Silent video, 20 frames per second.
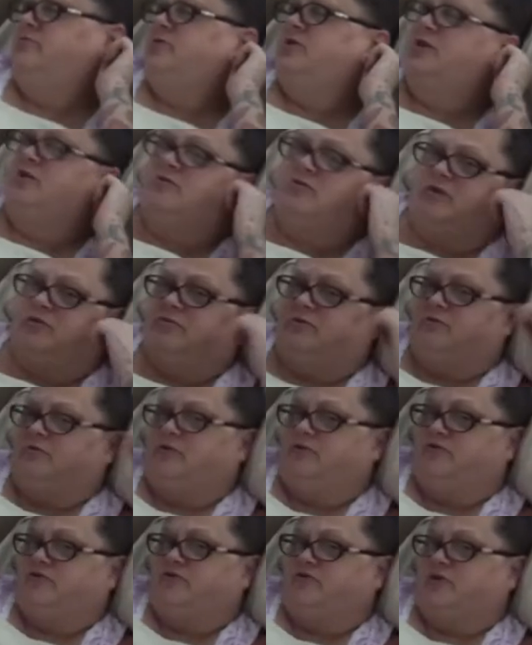but I don't have
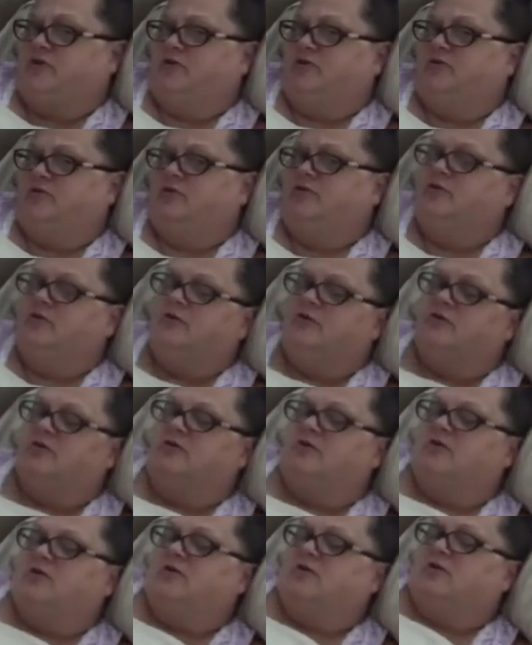no ears on.
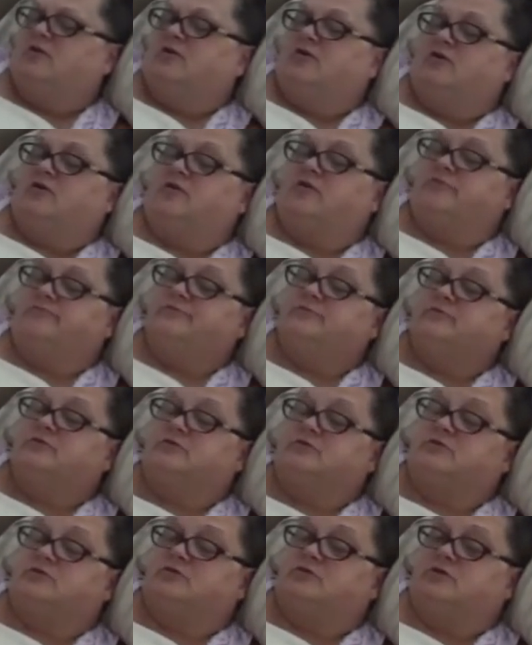Um,
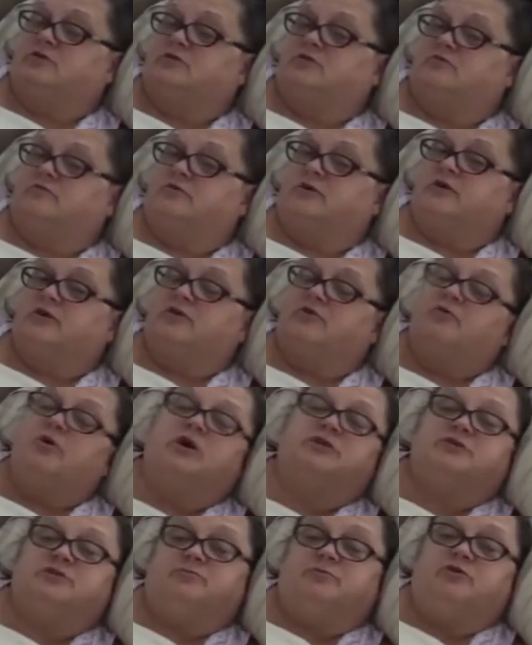so we're going to
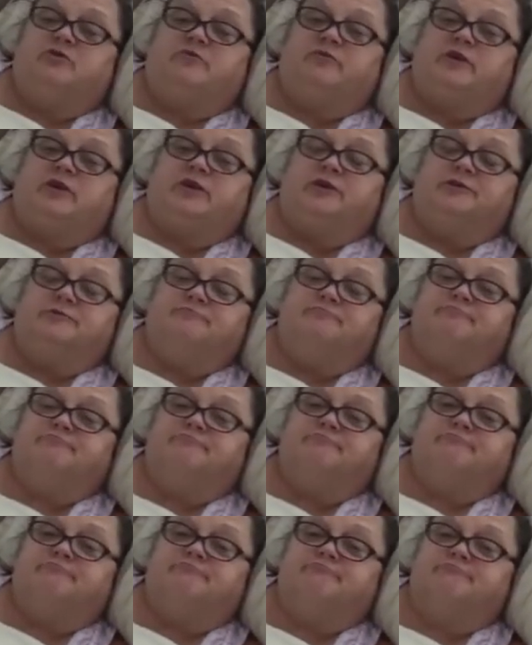watch a movie.
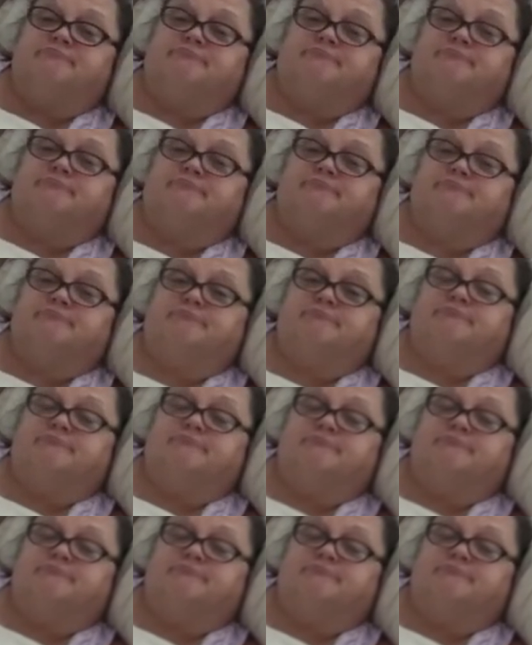Yay.